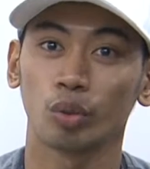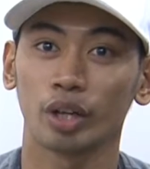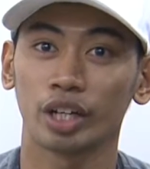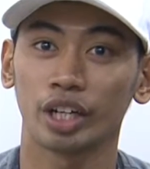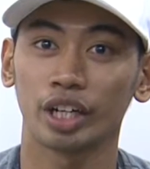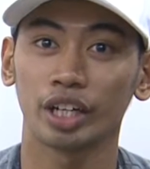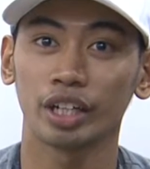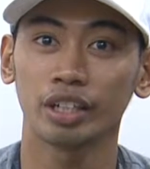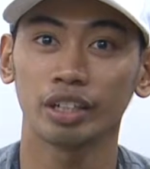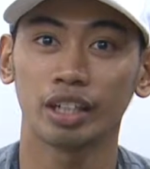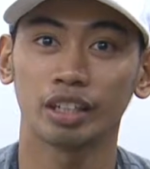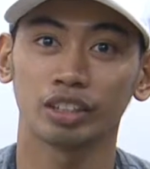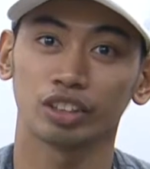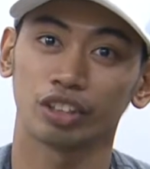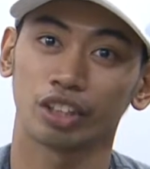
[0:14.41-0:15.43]
Twitter,
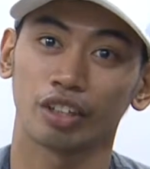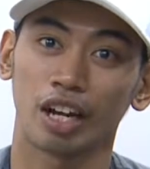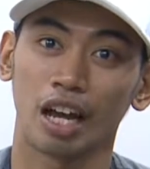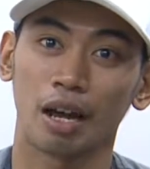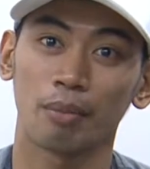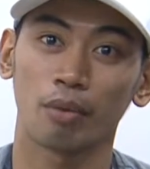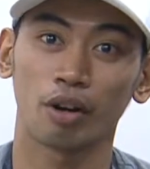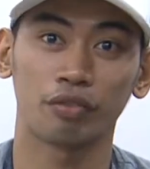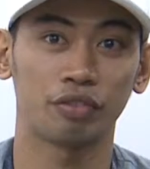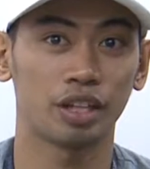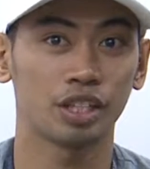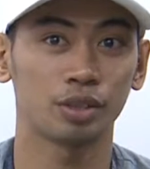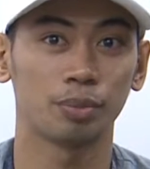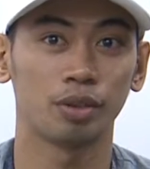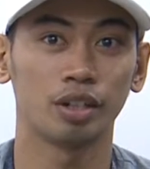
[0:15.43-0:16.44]
Instagram, or
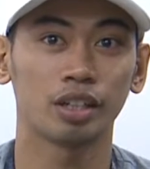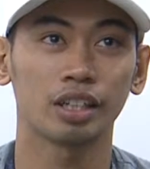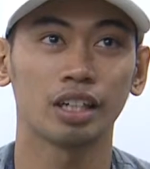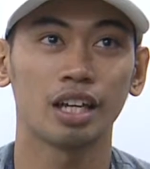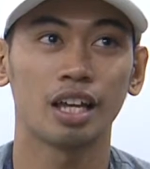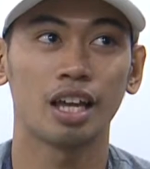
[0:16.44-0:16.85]
Facebook.